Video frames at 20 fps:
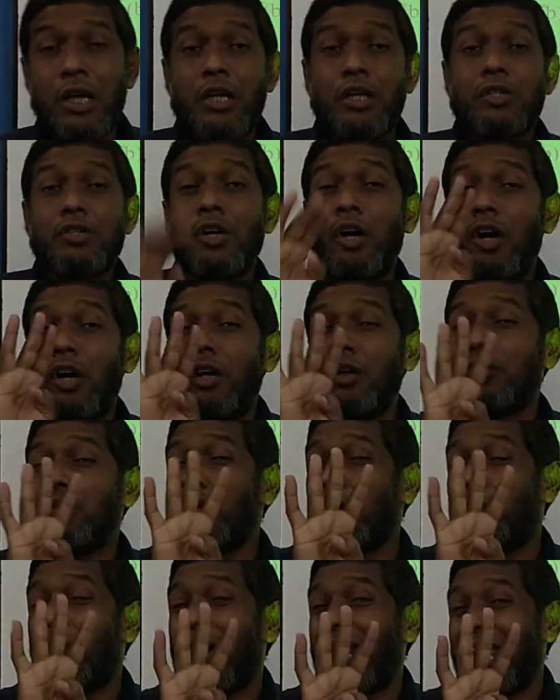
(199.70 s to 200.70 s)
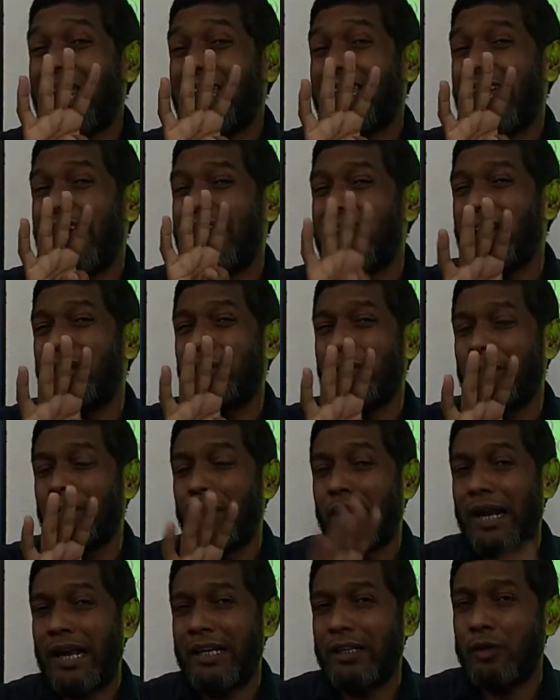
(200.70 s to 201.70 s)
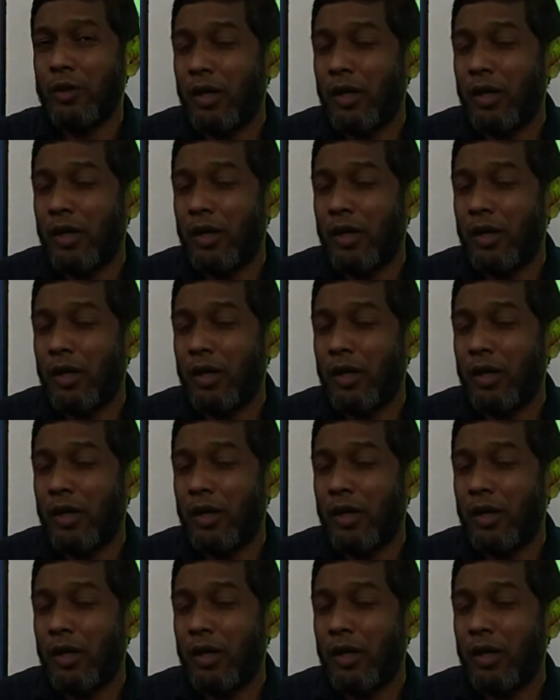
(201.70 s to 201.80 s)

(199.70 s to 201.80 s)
So far I can remember, I